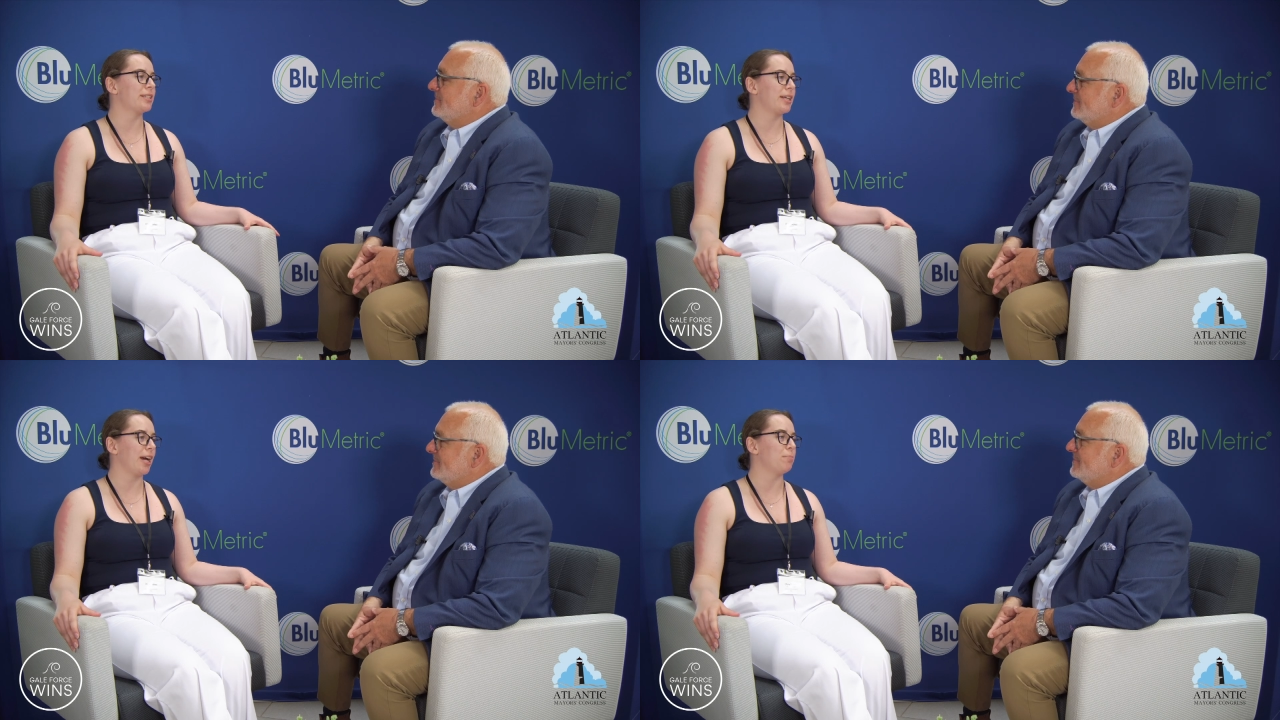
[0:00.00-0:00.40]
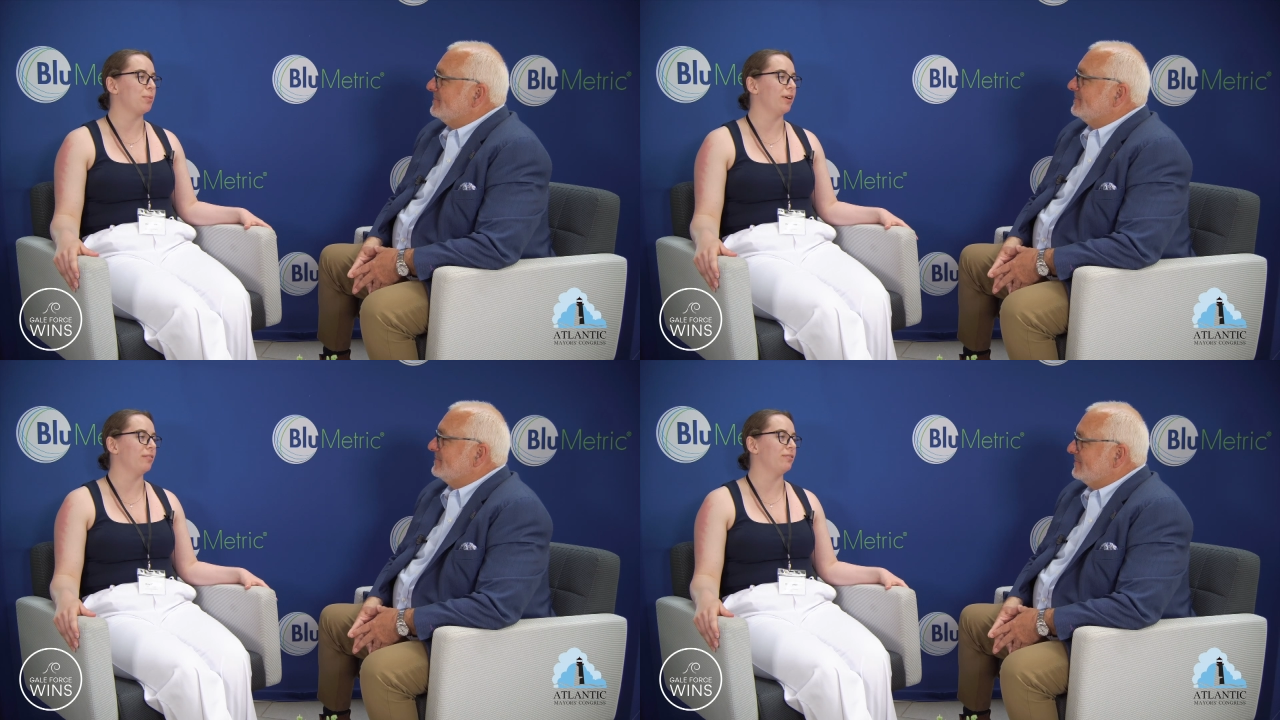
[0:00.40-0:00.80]
Speaker 1: type
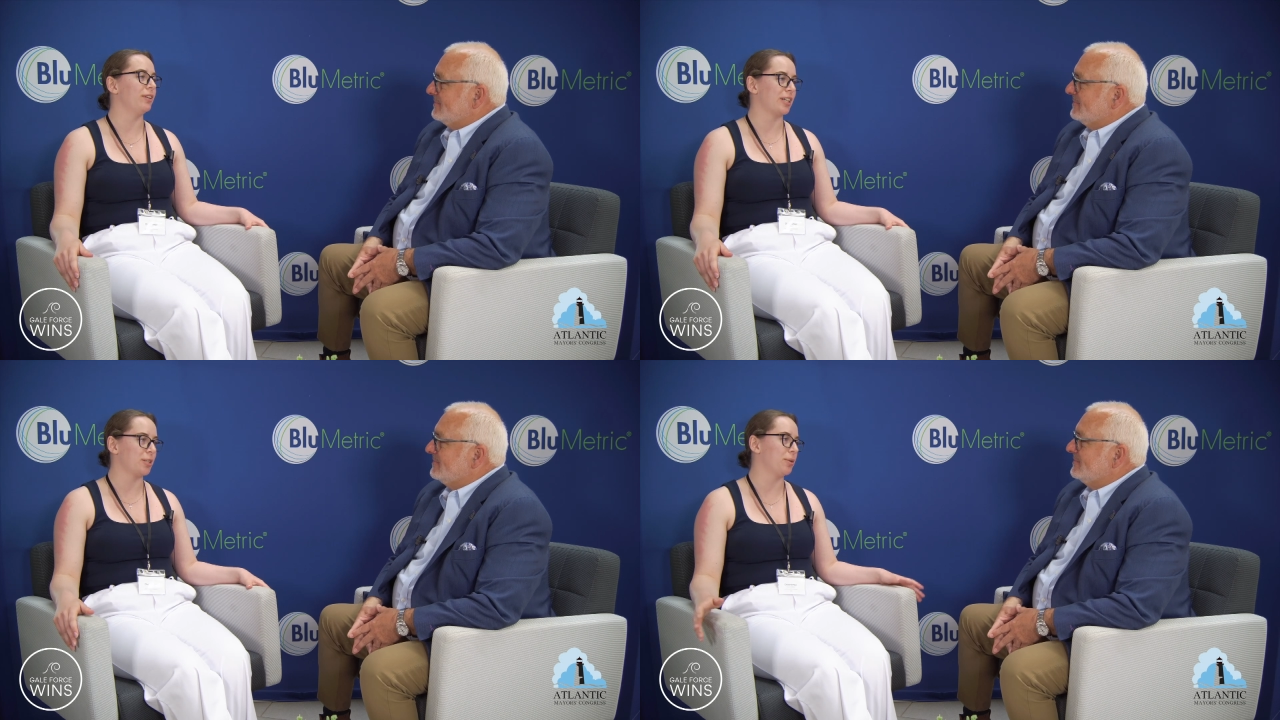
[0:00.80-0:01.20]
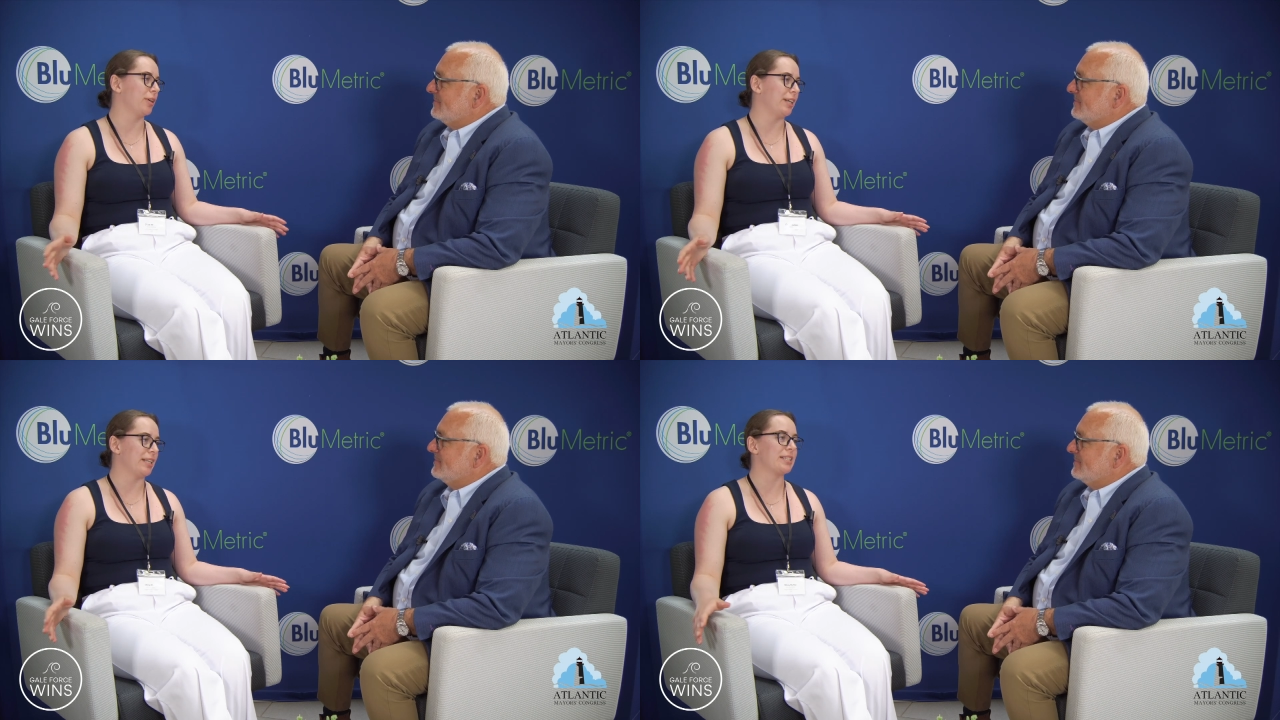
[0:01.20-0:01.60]
of
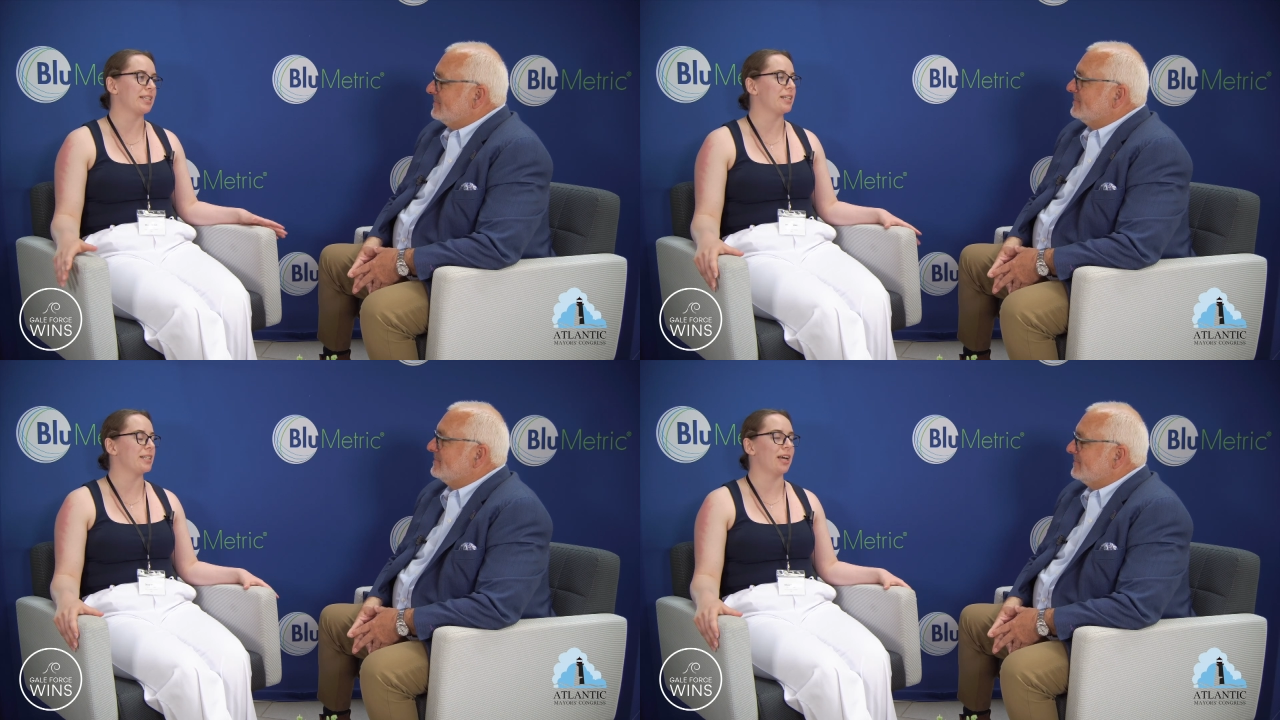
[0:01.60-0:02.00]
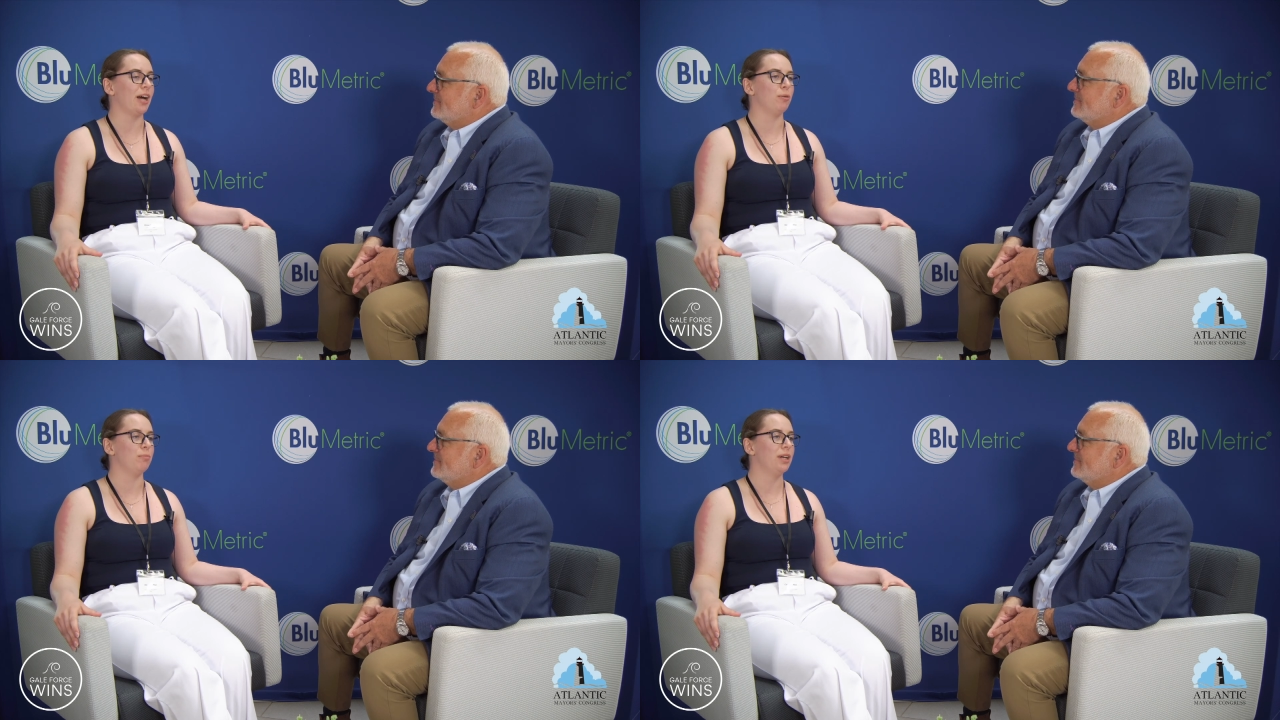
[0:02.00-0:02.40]
experiences. Um,